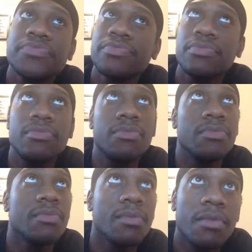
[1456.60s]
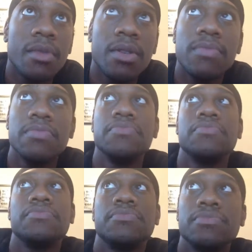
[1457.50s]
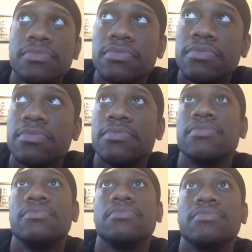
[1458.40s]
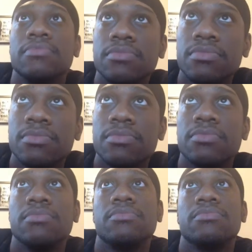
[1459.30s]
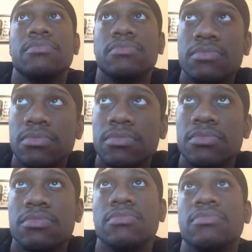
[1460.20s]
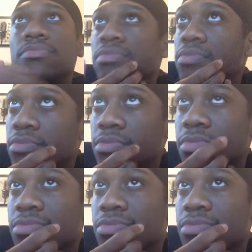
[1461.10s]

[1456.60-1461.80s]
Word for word: Take this gun, nigga. See my back, that's the only thing you gonna see, my nigga.